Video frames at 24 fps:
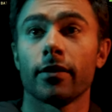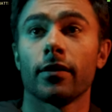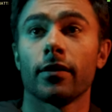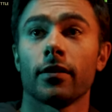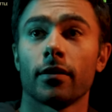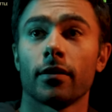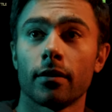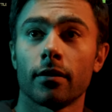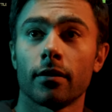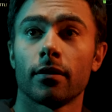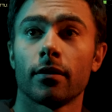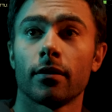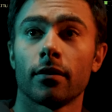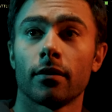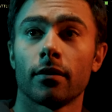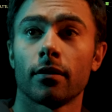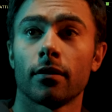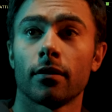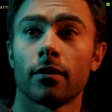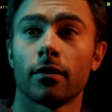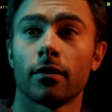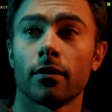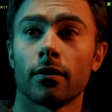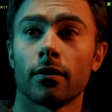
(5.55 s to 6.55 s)
Oh, dude,
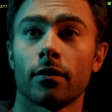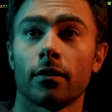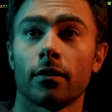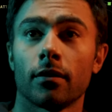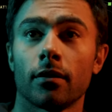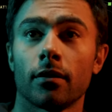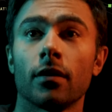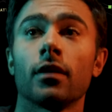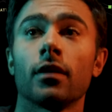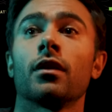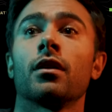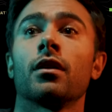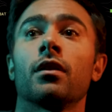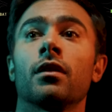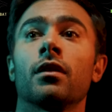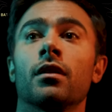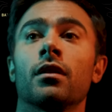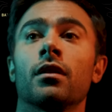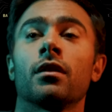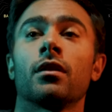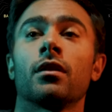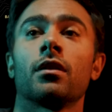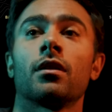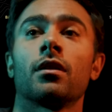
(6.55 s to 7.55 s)
we're actually in the middle of a
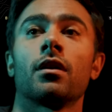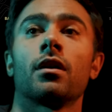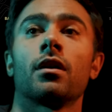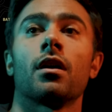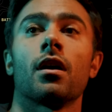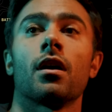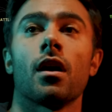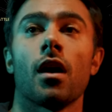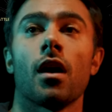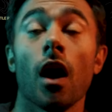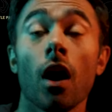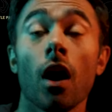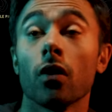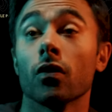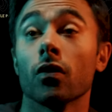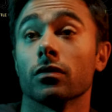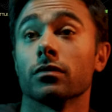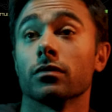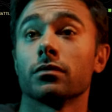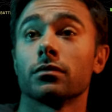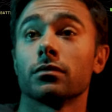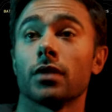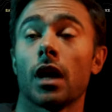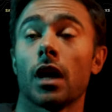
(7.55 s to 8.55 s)
match right
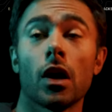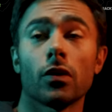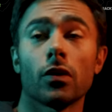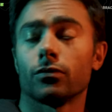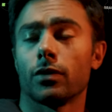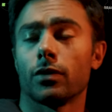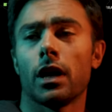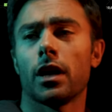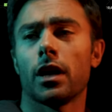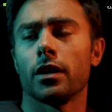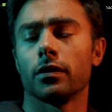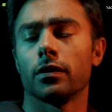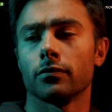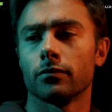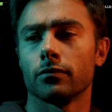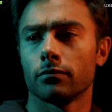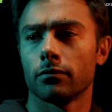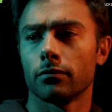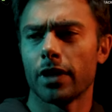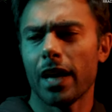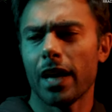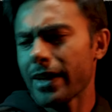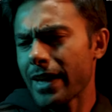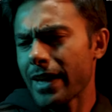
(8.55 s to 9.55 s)
now. Oh, yeah, so. we already
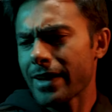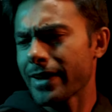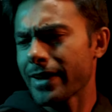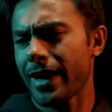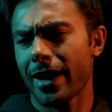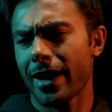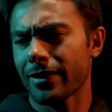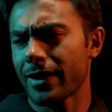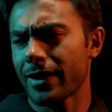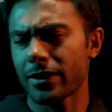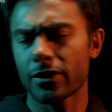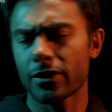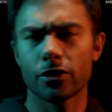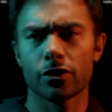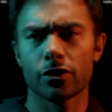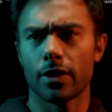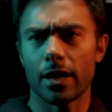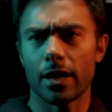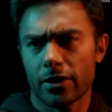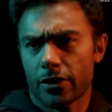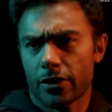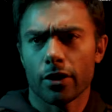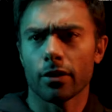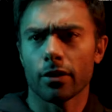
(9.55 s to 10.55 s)
started. Yeah, yeah, yeah. That's
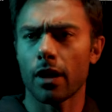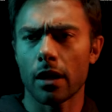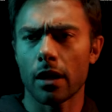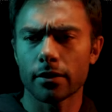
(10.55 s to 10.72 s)
that's chill.